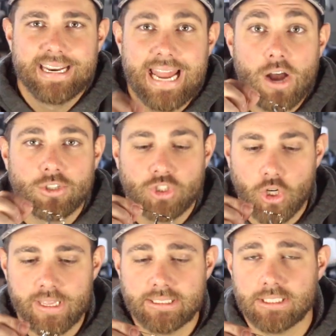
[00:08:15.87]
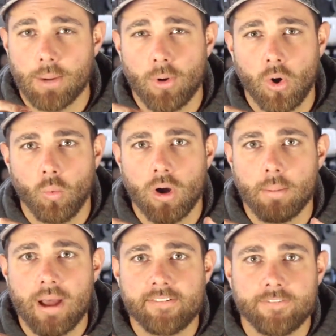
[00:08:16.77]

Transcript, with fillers: Now, during the summer, one of my